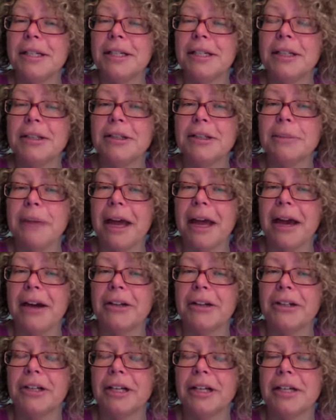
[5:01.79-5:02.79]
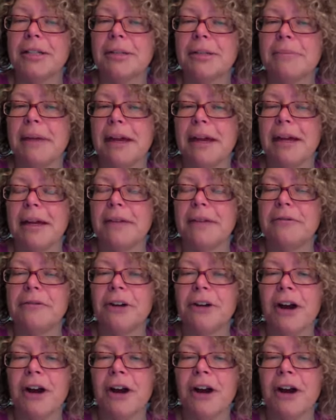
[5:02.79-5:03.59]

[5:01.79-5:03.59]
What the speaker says: made for a heavier weight